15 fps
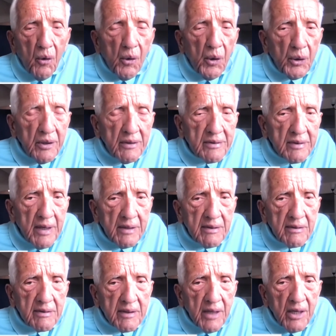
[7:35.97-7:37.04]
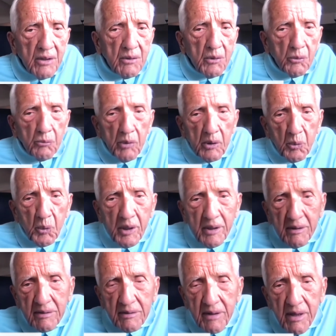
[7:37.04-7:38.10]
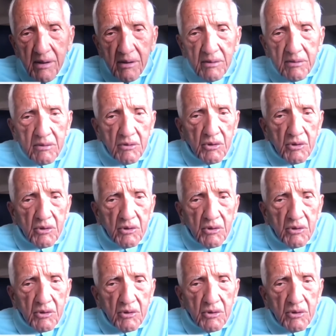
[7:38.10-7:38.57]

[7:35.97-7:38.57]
on inside the cell and between the cells